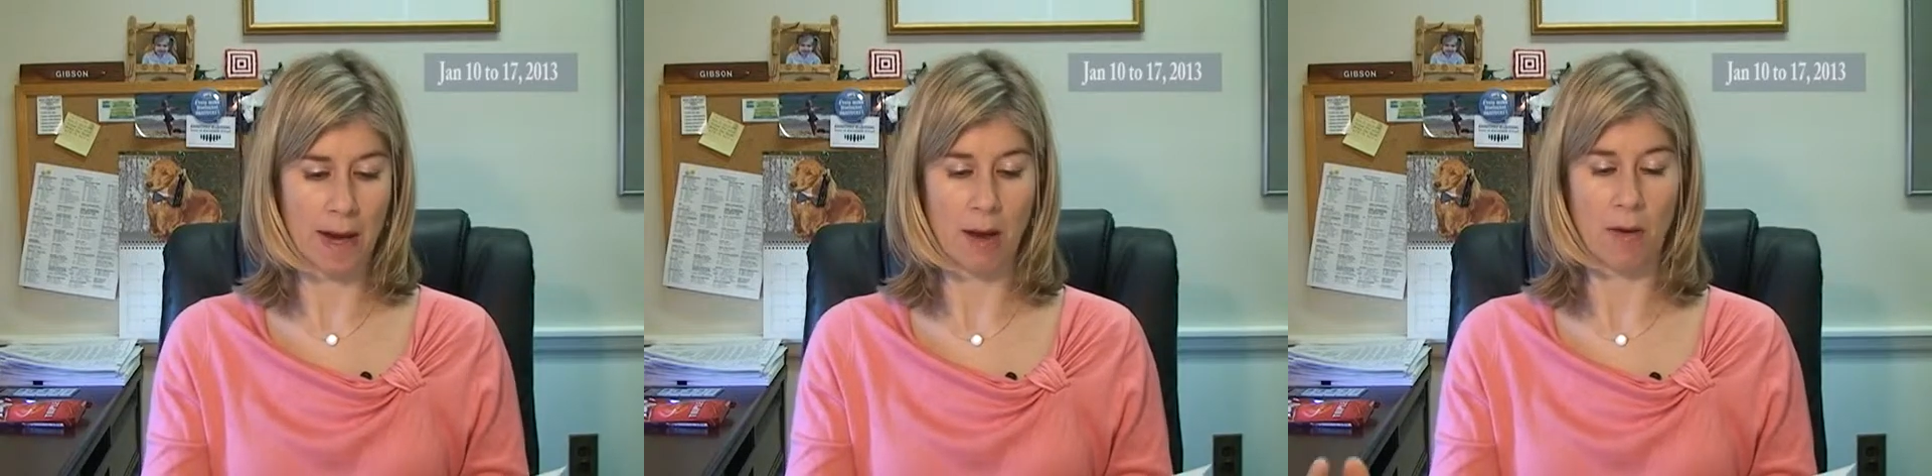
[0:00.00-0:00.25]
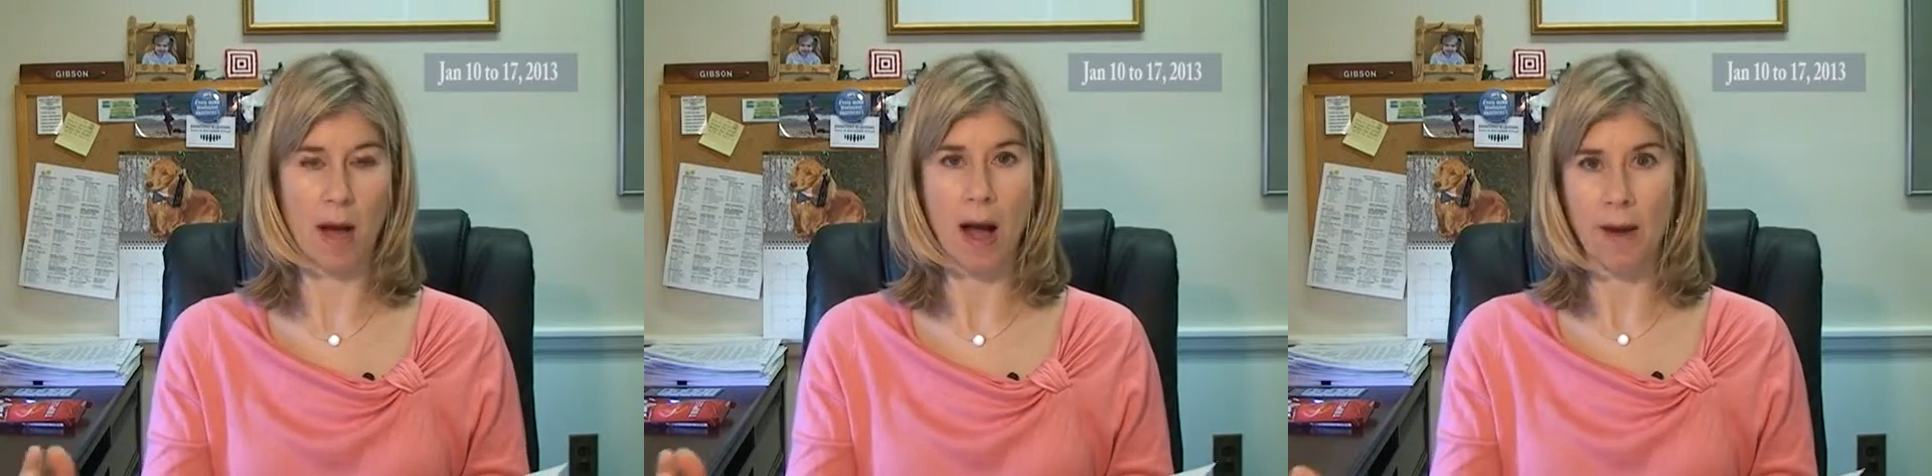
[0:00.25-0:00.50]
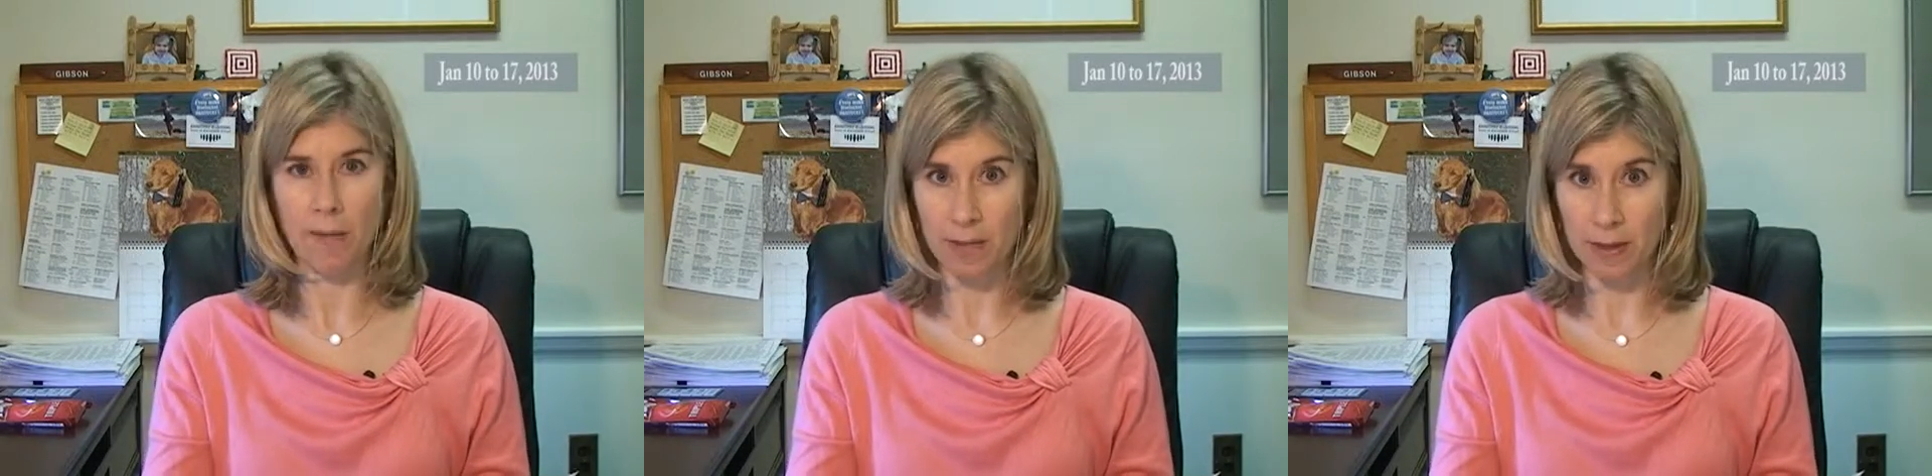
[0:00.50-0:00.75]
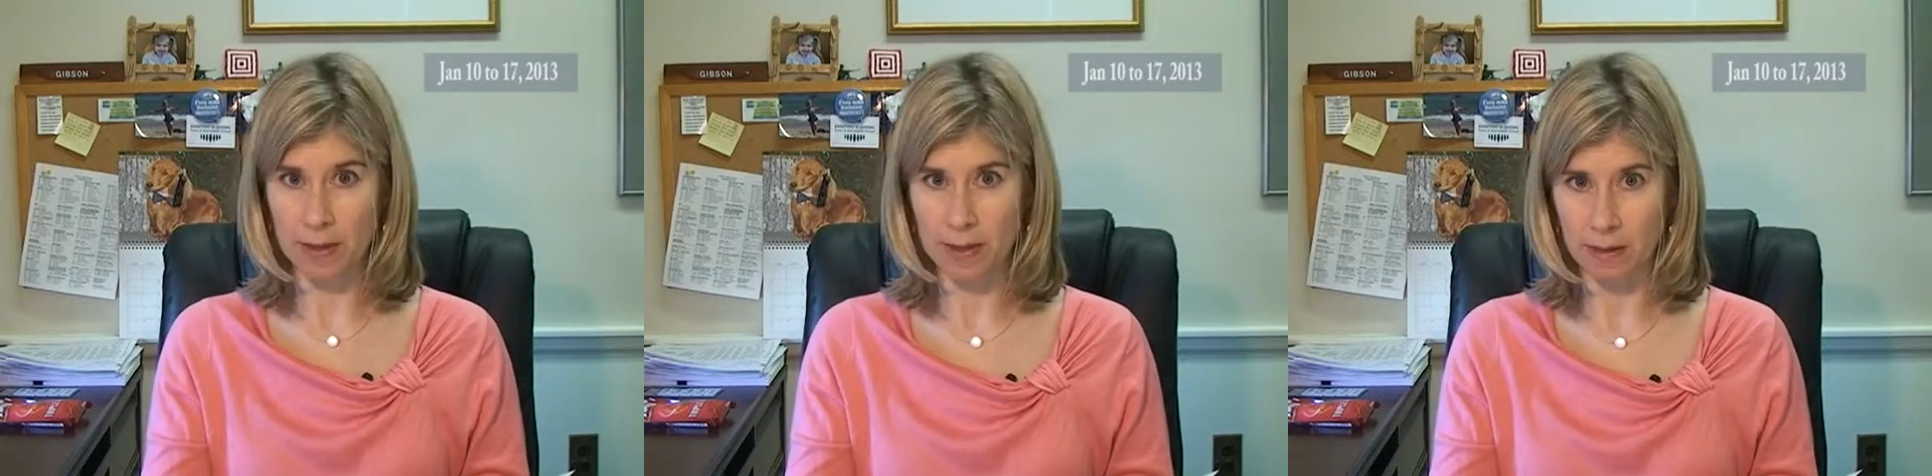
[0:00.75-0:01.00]
Now,
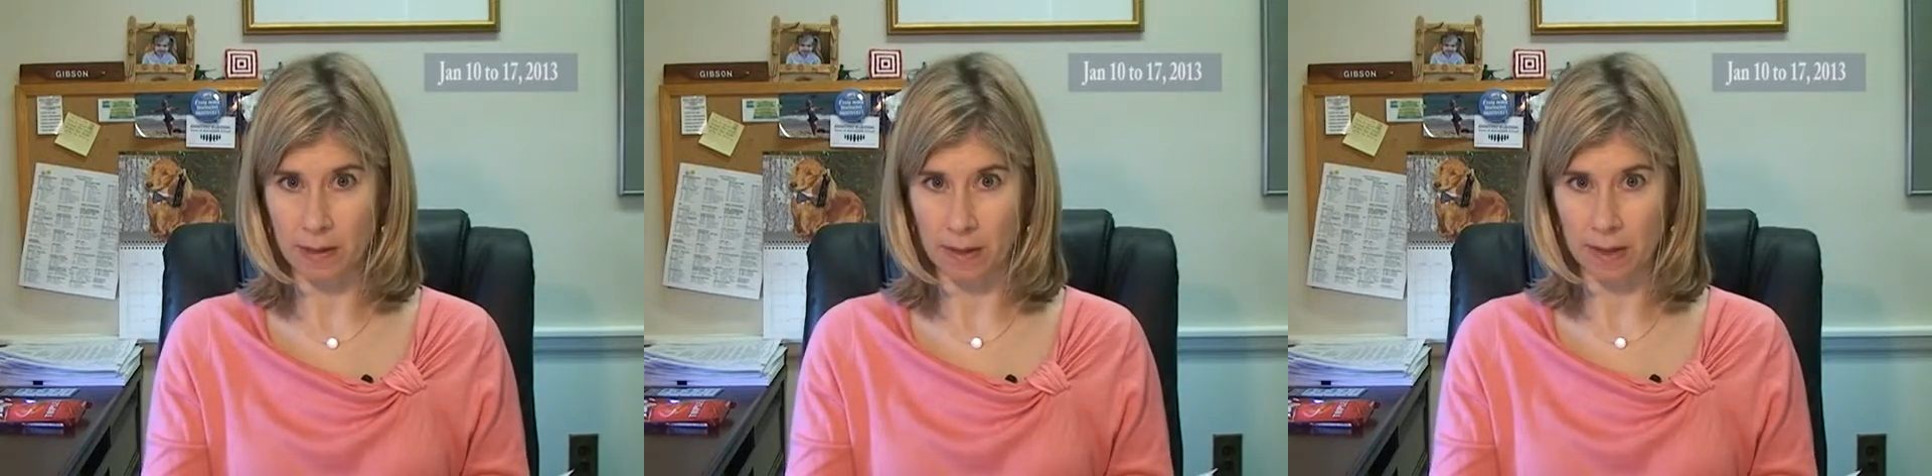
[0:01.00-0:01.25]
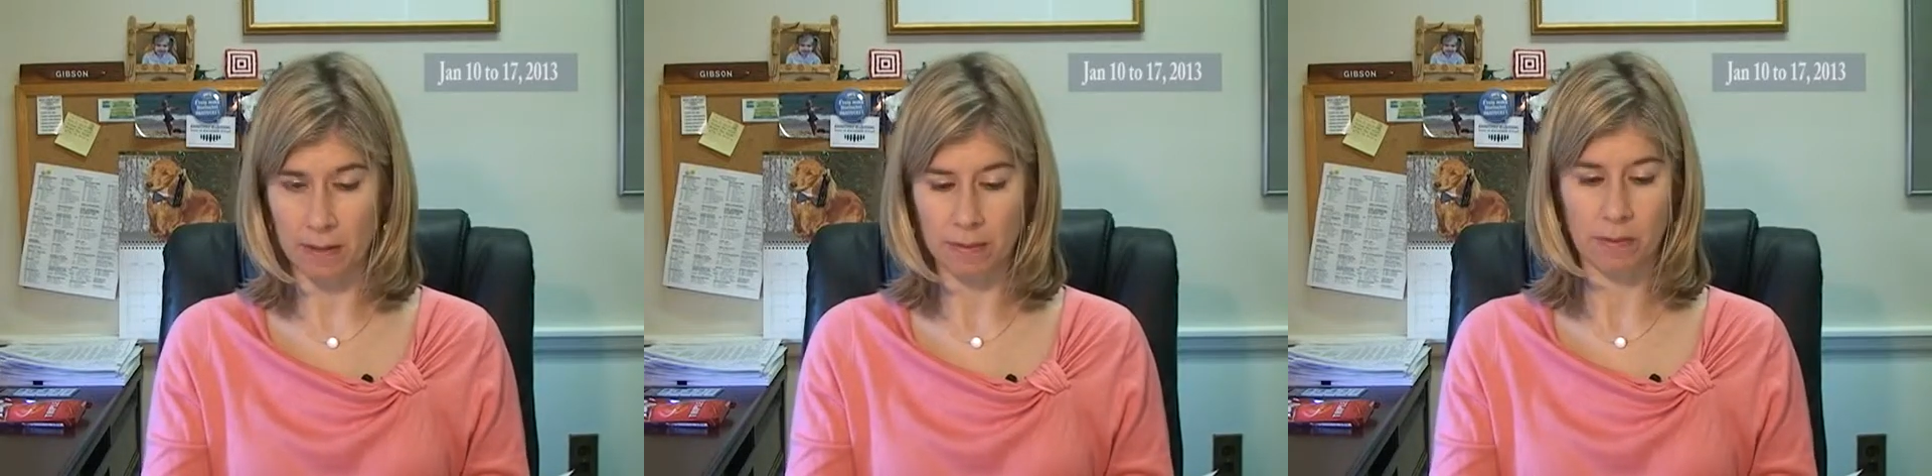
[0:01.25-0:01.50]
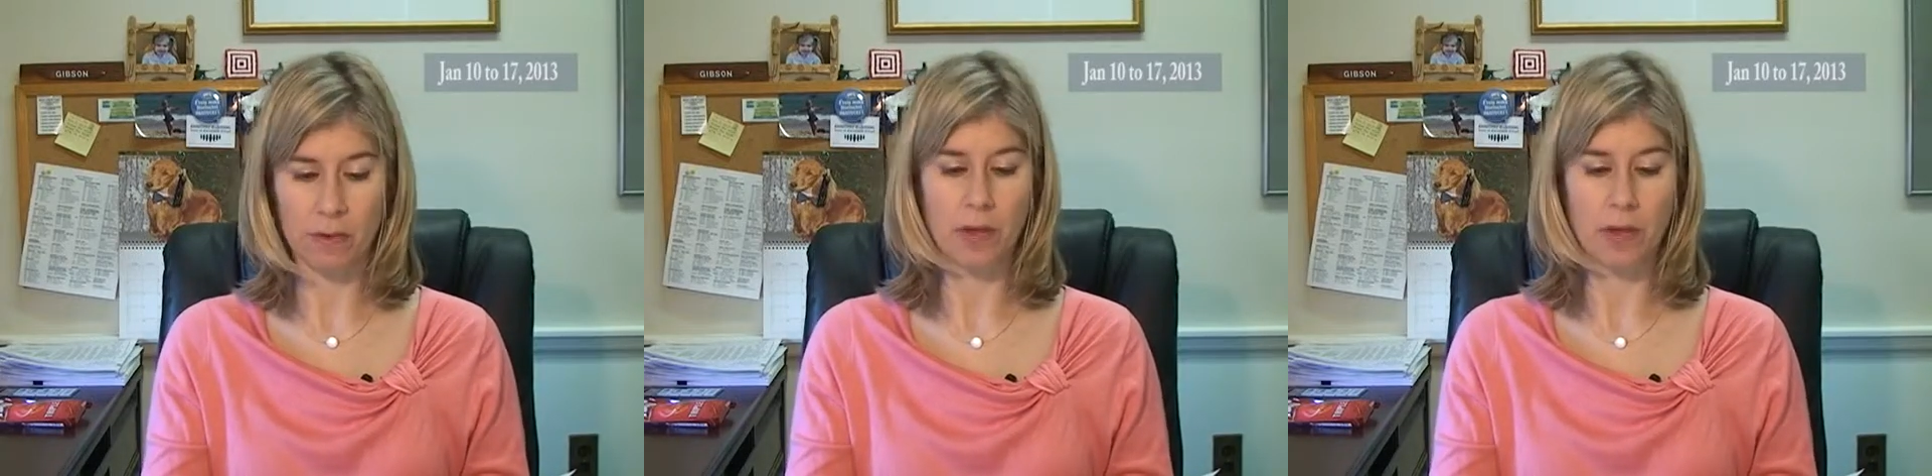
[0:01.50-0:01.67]
obviously,